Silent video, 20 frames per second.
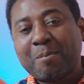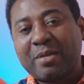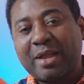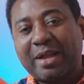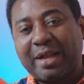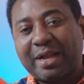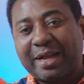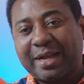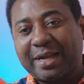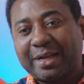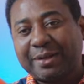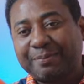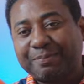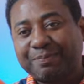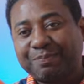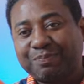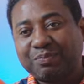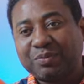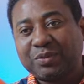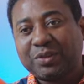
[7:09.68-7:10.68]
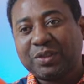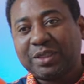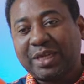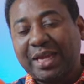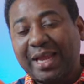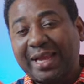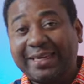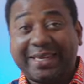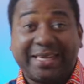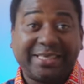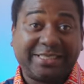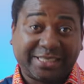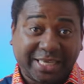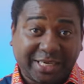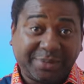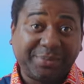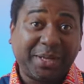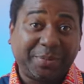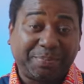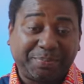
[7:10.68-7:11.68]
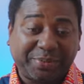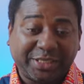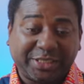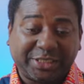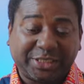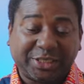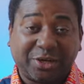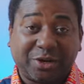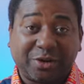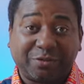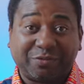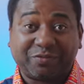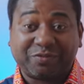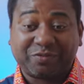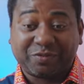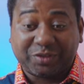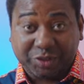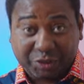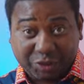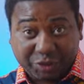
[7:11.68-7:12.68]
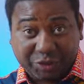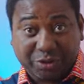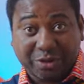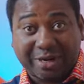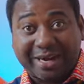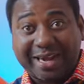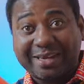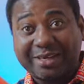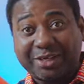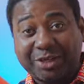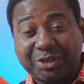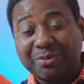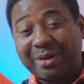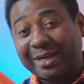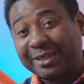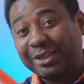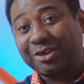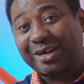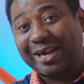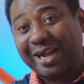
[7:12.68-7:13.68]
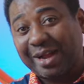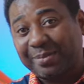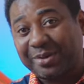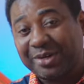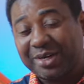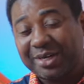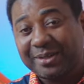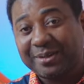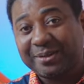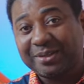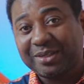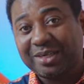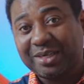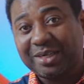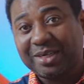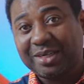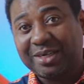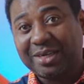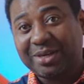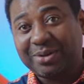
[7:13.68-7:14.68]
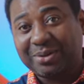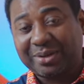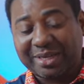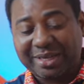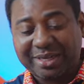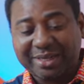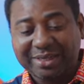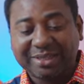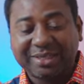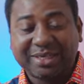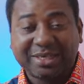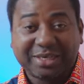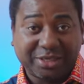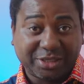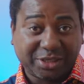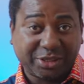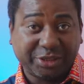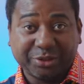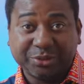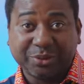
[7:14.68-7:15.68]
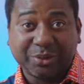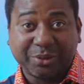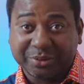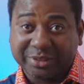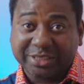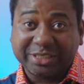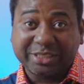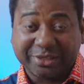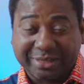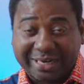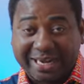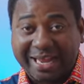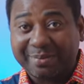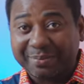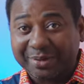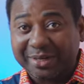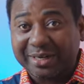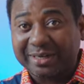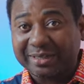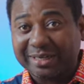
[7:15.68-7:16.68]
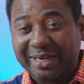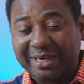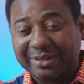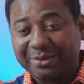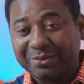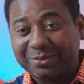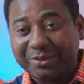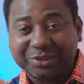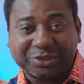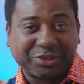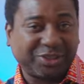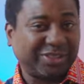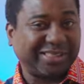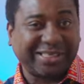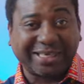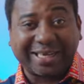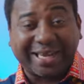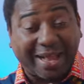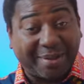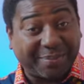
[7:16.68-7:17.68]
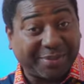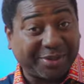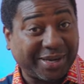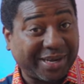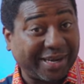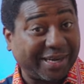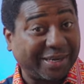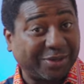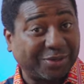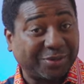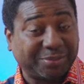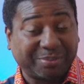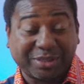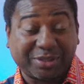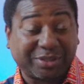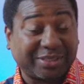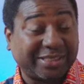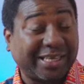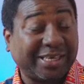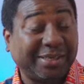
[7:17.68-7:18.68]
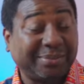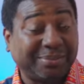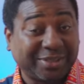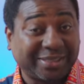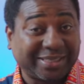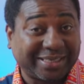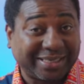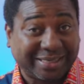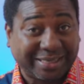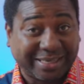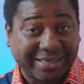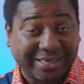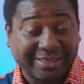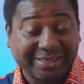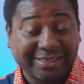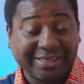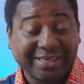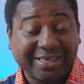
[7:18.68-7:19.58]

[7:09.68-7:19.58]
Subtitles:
And then send me a picture of you and your camera, okay? You holding your camera. I don't want to see camera alone, because anybody can get